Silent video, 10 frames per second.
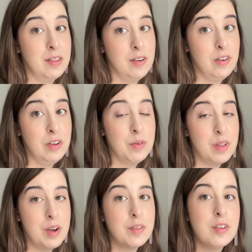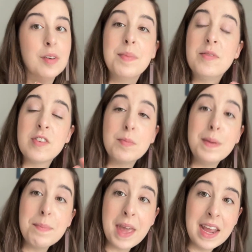or 2 though, so just
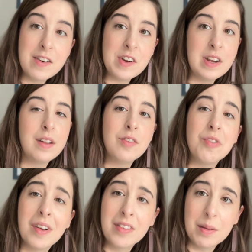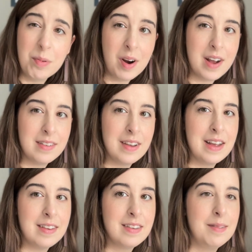be patient, trust the
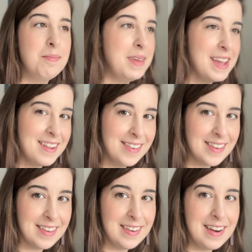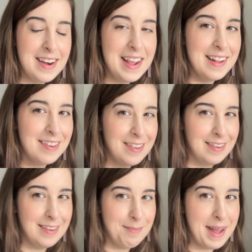process, be consistent and
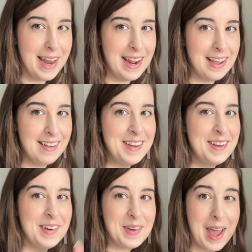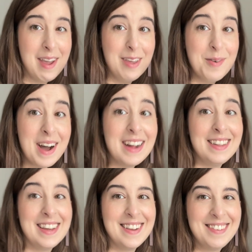systematic. Okay, you got
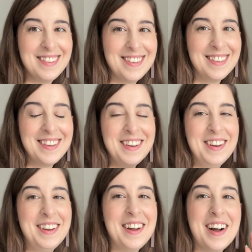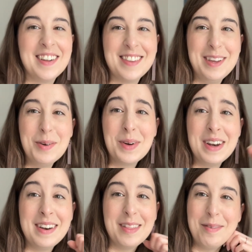this. I'll see you in
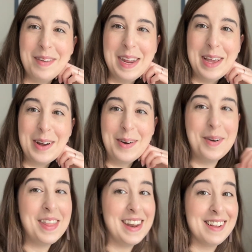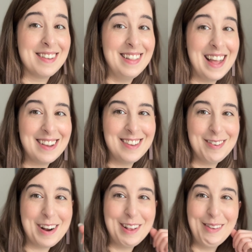another video that is less
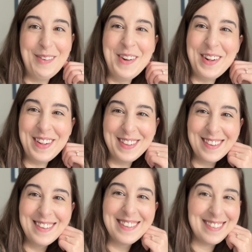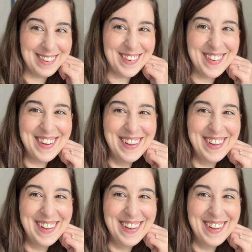stressful soon.